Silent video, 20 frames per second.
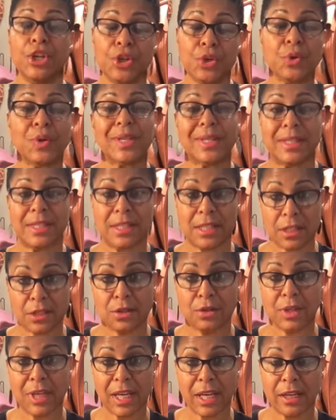you can
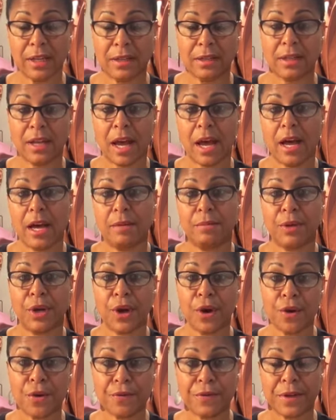still get um,
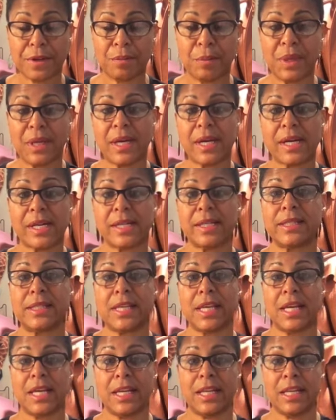COVID
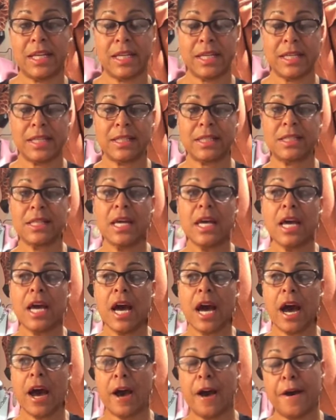because it
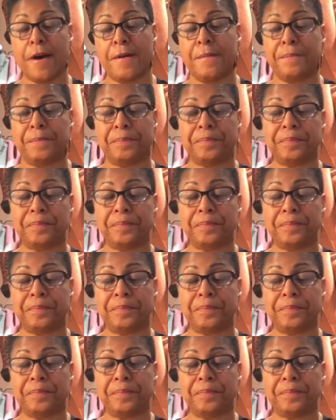is um,